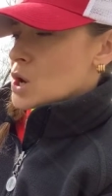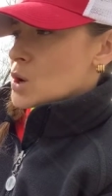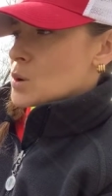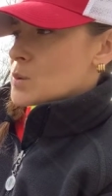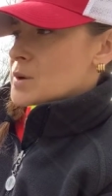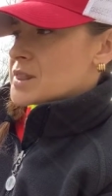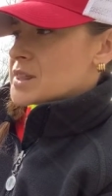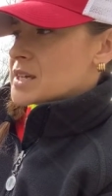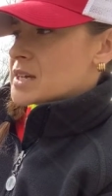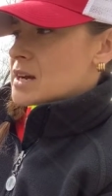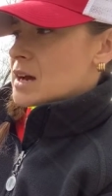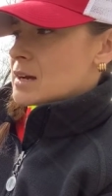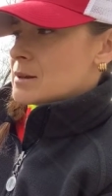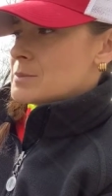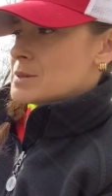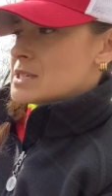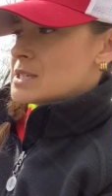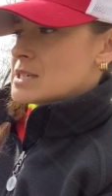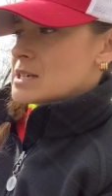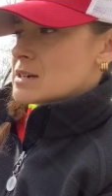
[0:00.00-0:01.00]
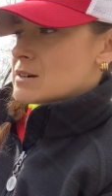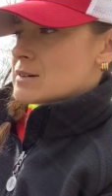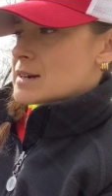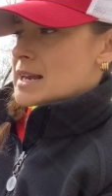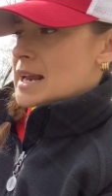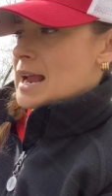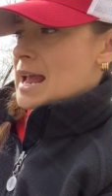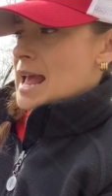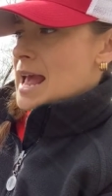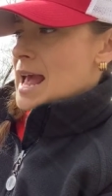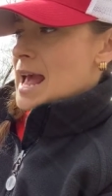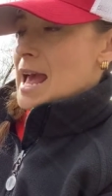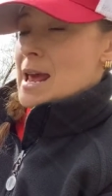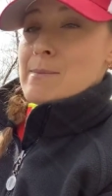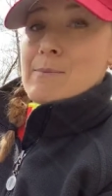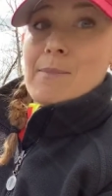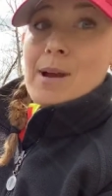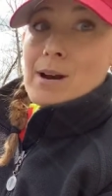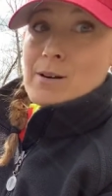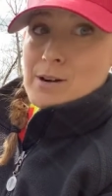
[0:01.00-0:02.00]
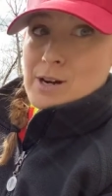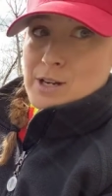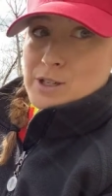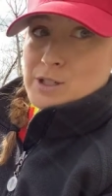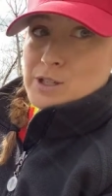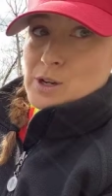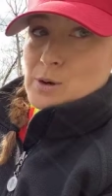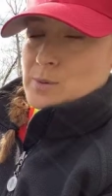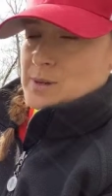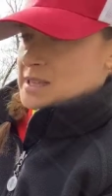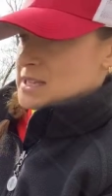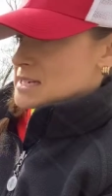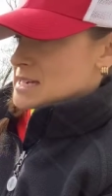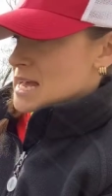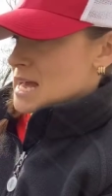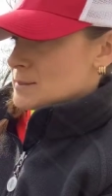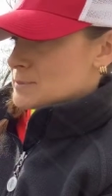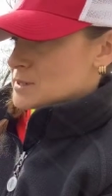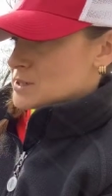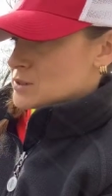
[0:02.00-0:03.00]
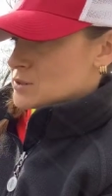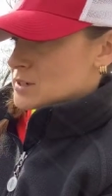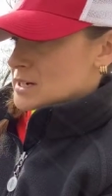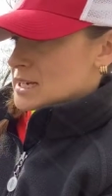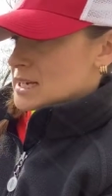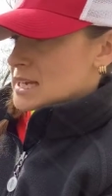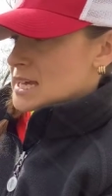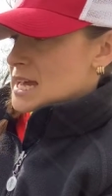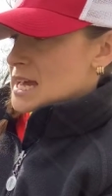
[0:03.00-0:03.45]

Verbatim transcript: with the cubs steering and Merida sewing the tapestry.